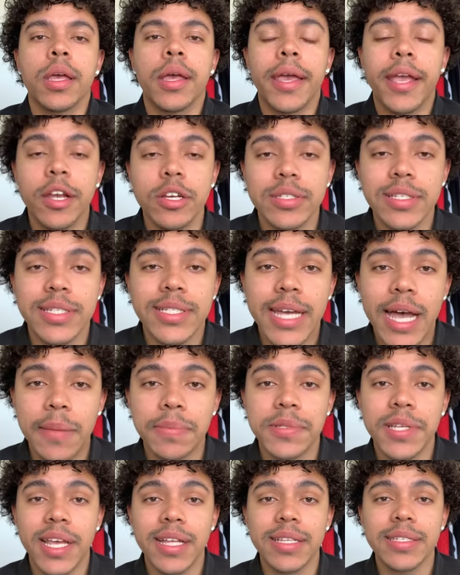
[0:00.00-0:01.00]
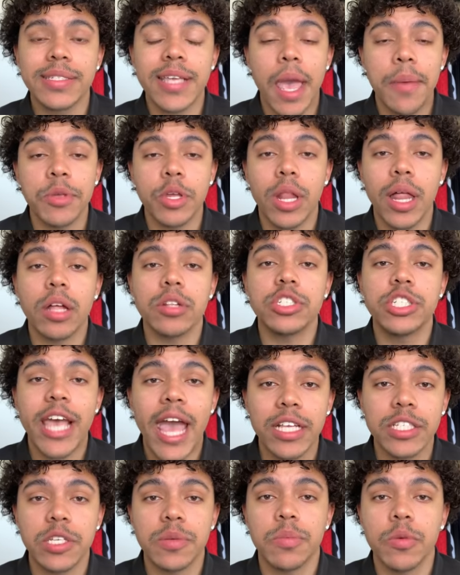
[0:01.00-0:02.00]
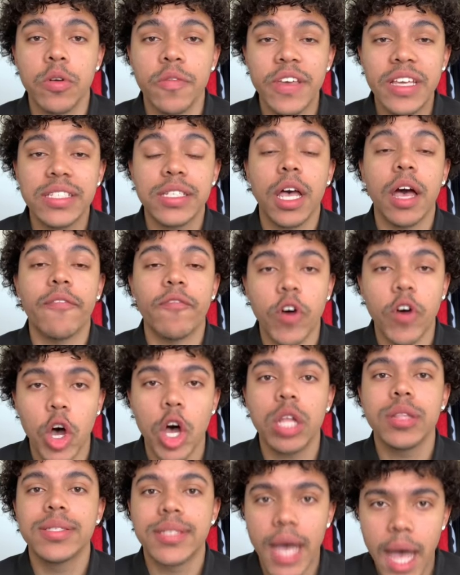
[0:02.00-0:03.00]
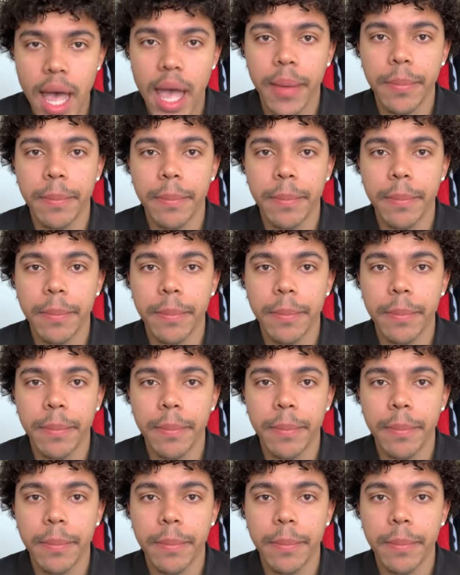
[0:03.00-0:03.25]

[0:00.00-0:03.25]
Here's the top 10 Samuel L. Jackson movies of all time.